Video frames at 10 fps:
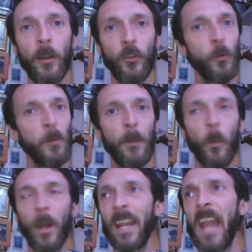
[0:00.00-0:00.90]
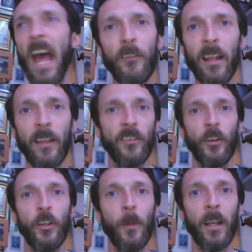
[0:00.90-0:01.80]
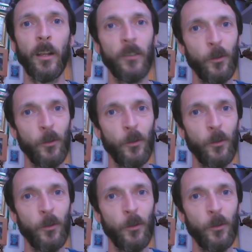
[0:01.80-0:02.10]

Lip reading: You maybe win a Navas, or you win